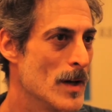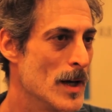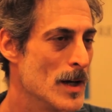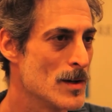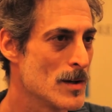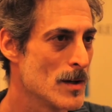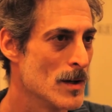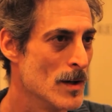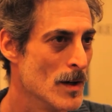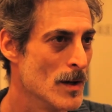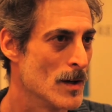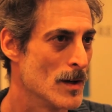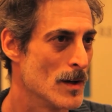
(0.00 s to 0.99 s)
Asia
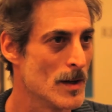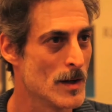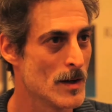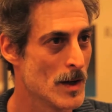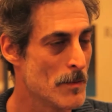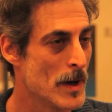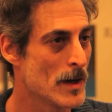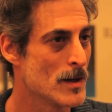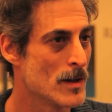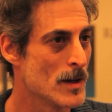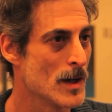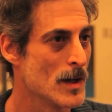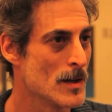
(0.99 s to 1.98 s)
and then get back to
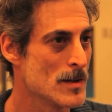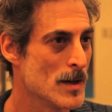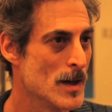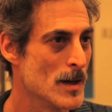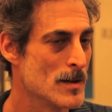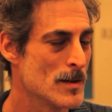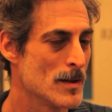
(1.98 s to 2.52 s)
the United States.